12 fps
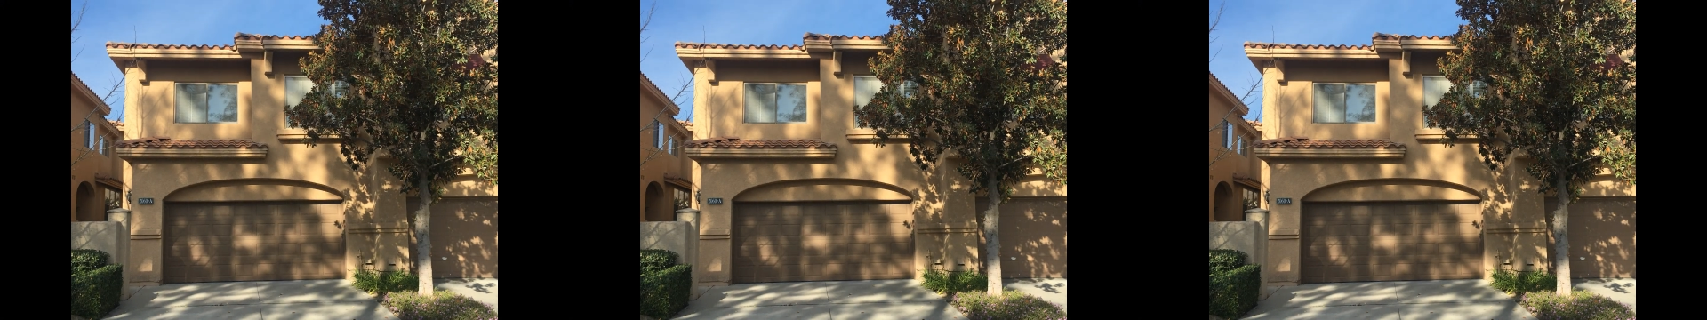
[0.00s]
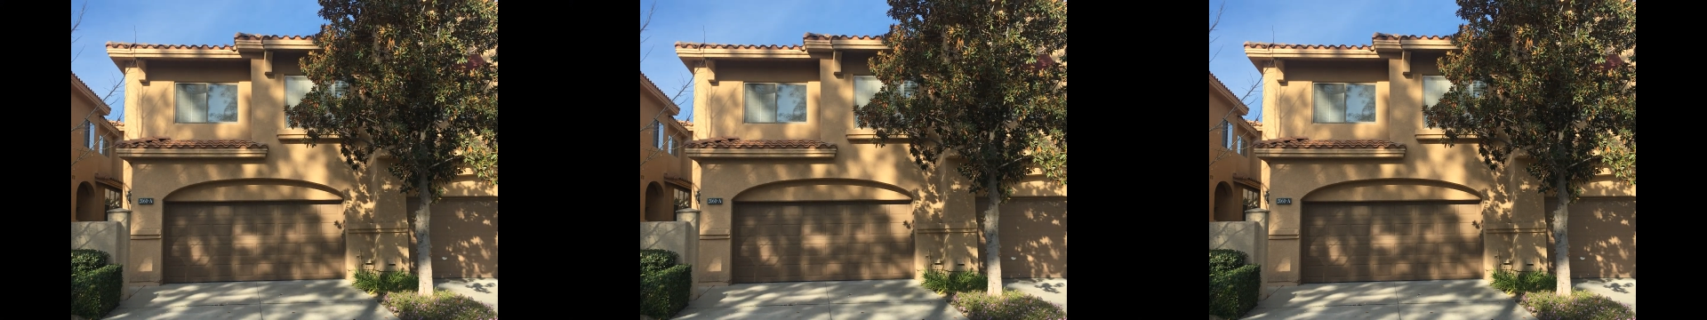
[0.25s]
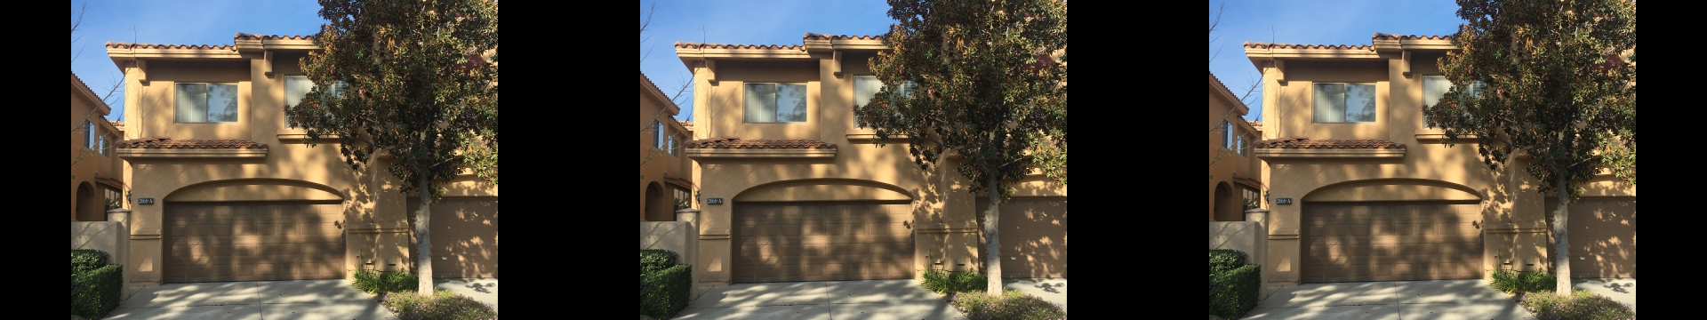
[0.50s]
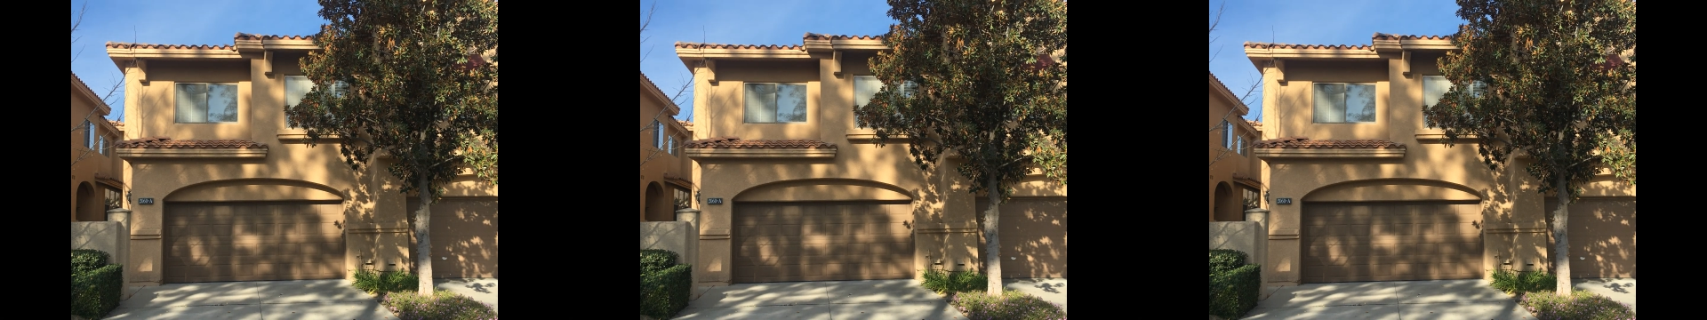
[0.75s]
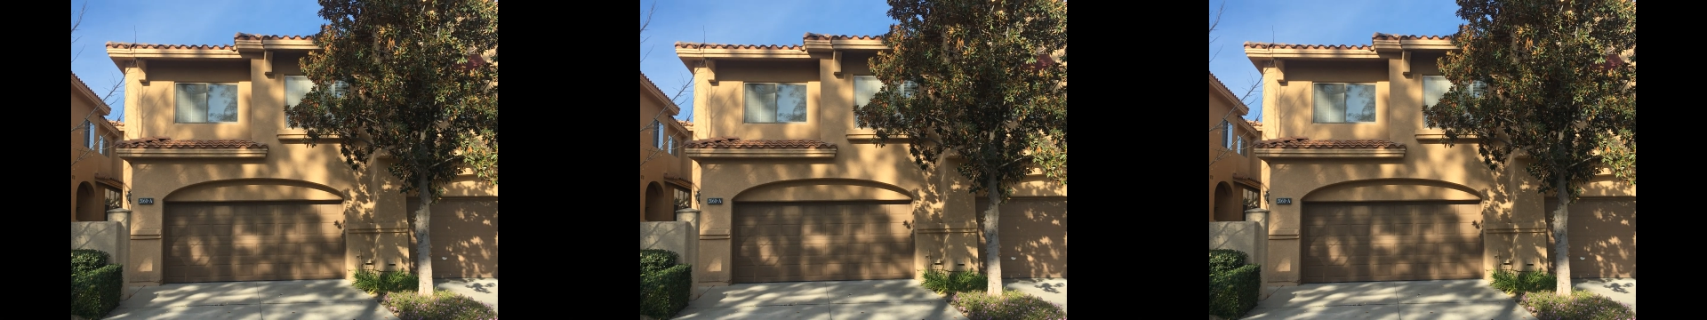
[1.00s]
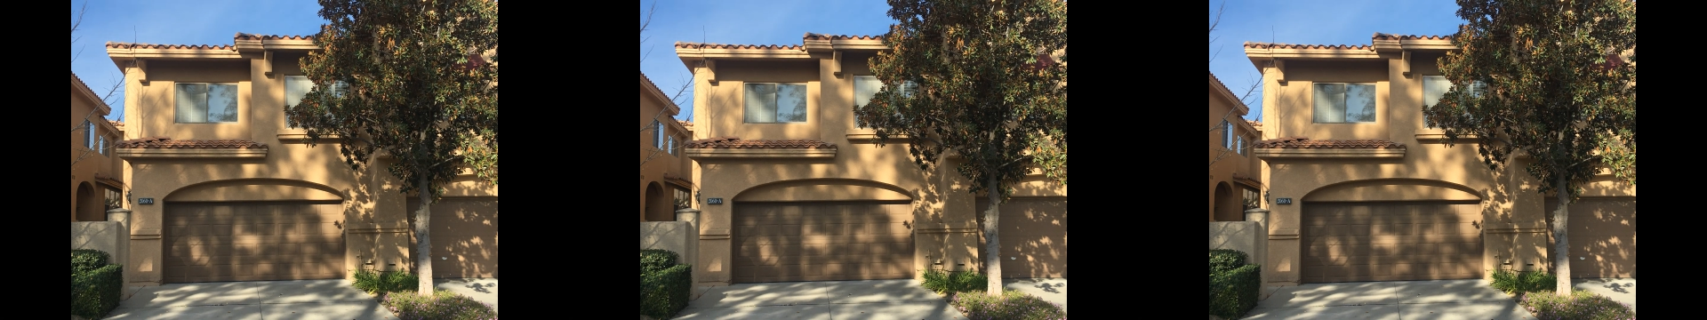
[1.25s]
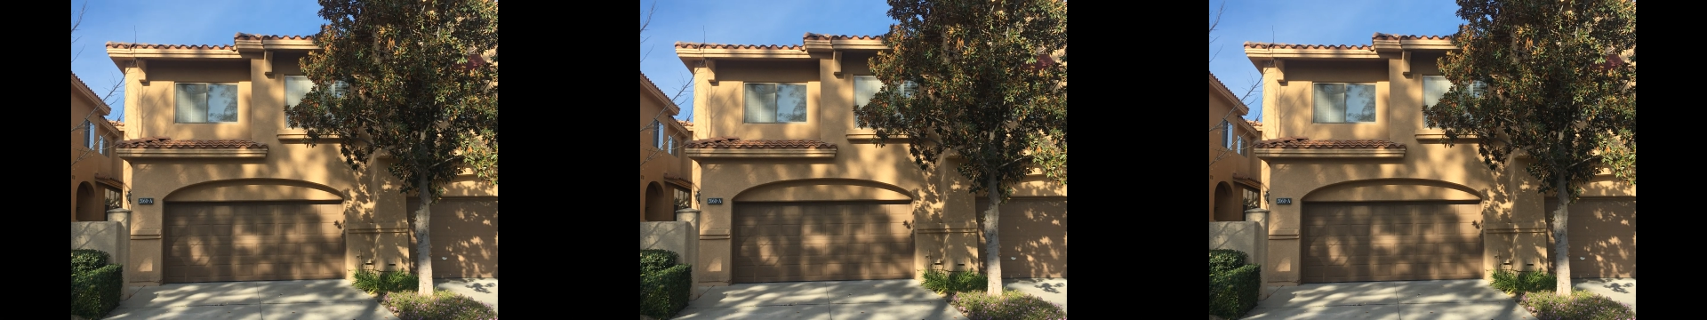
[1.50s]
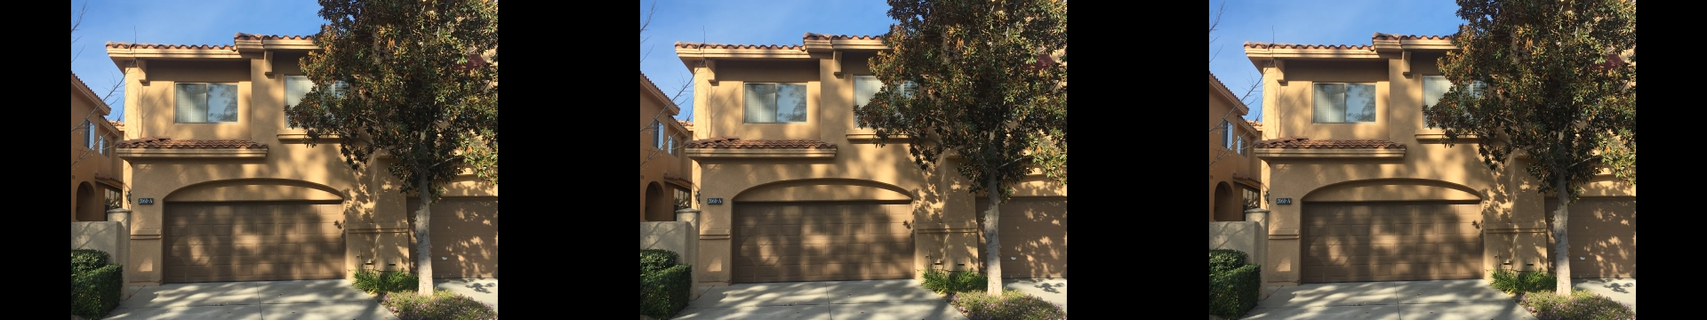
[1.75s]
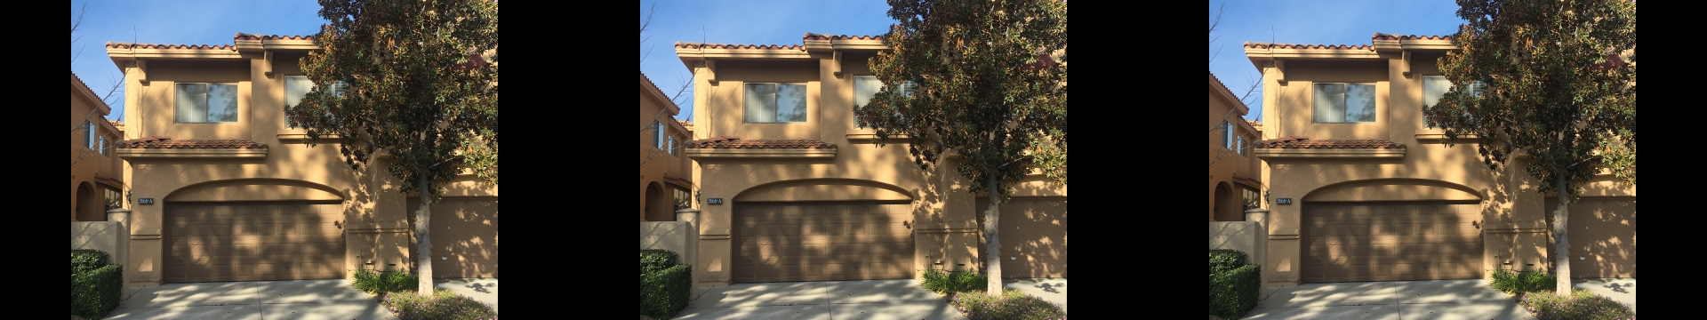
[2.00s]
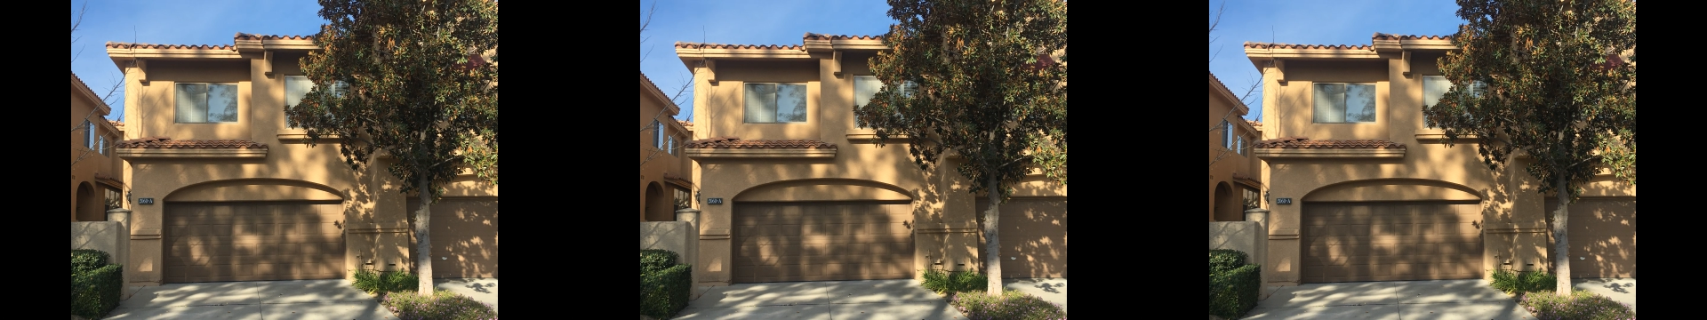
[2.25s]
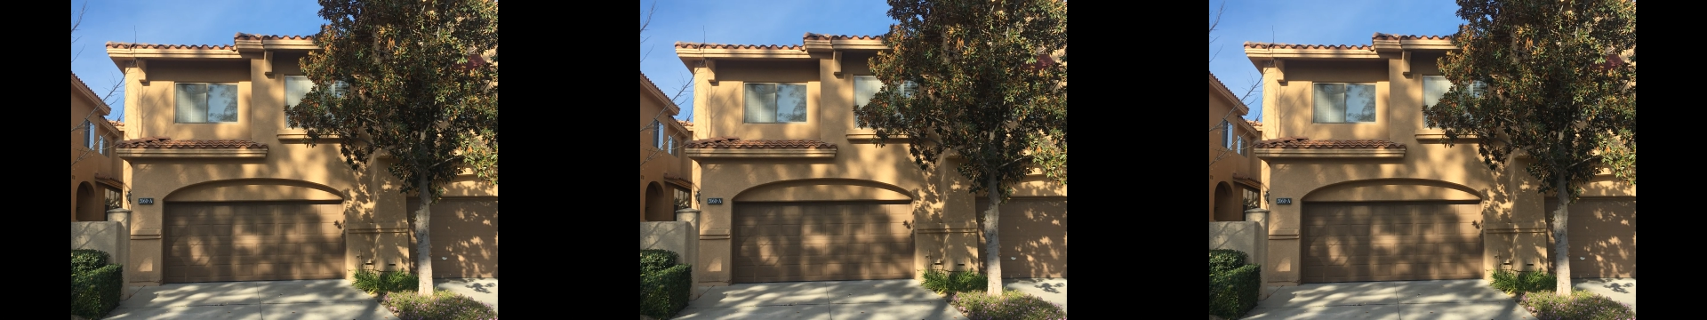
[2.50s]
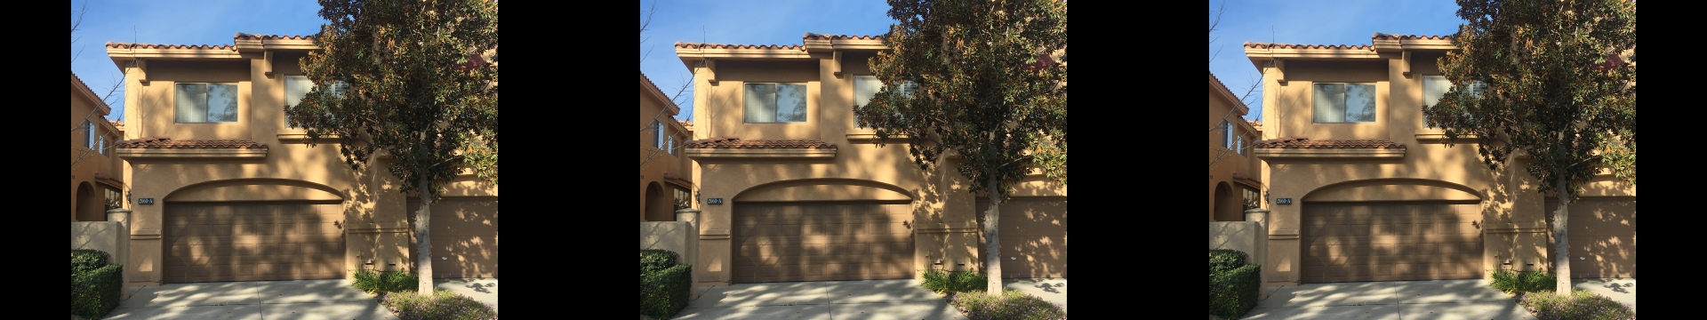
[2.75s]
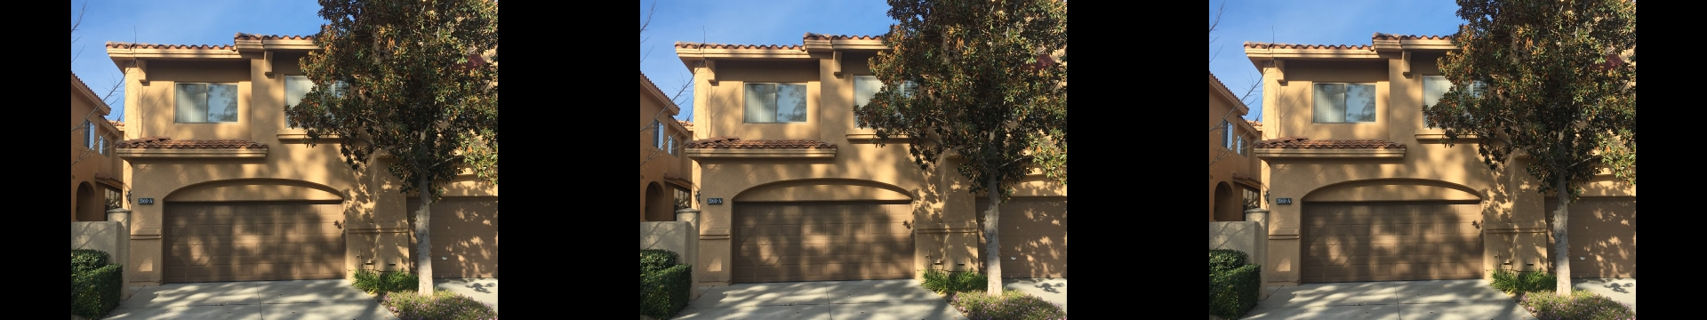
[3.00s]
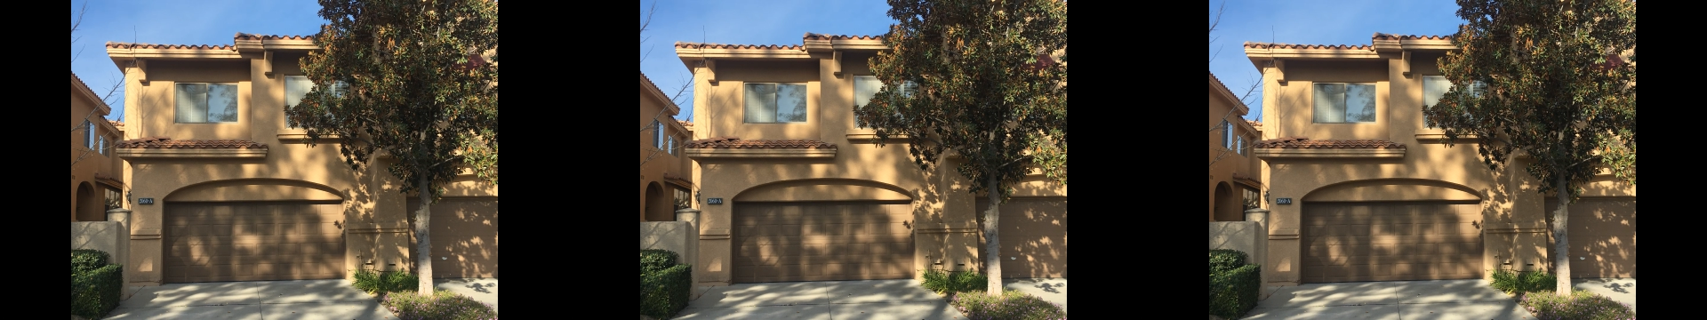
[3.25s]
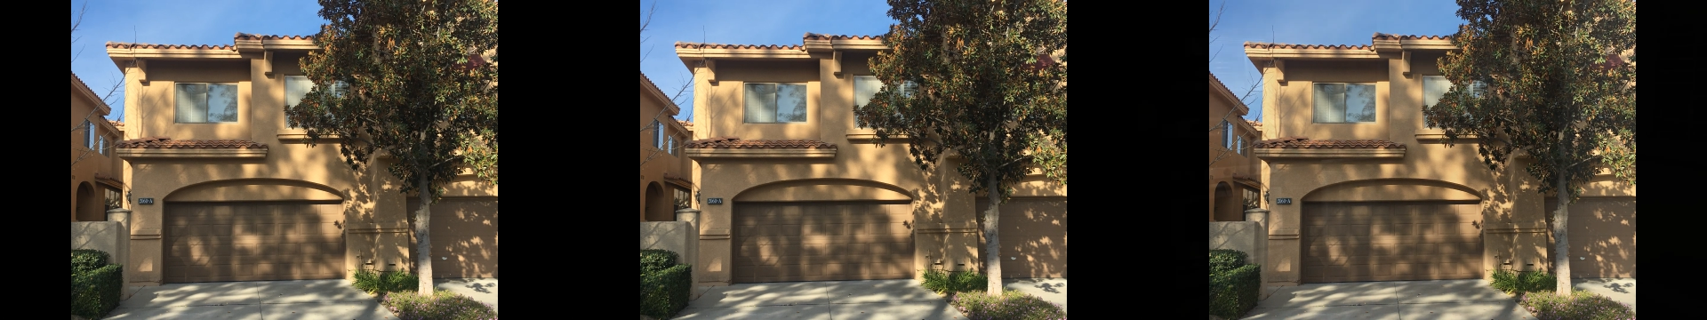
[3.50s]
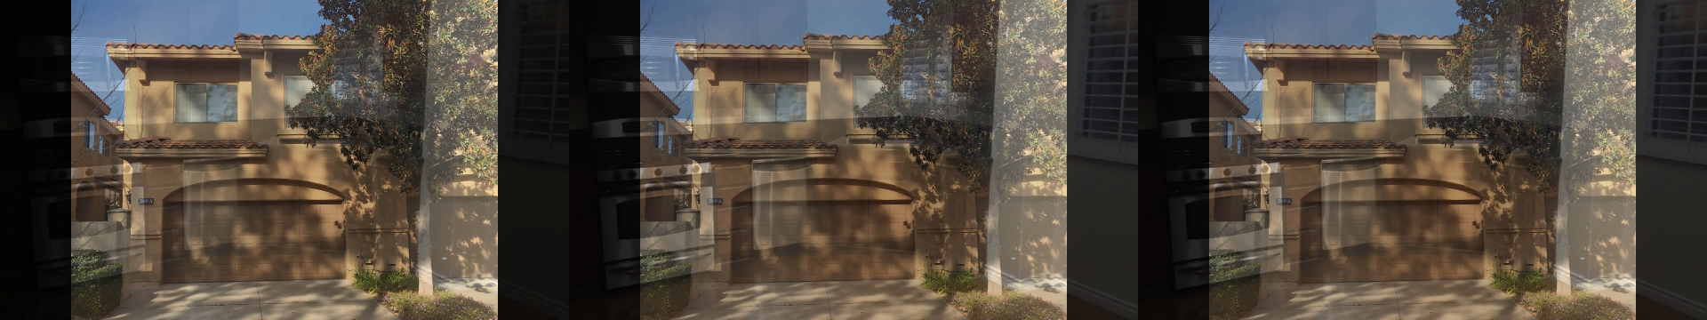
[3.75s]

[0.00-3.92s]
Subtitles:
(no speaker visible)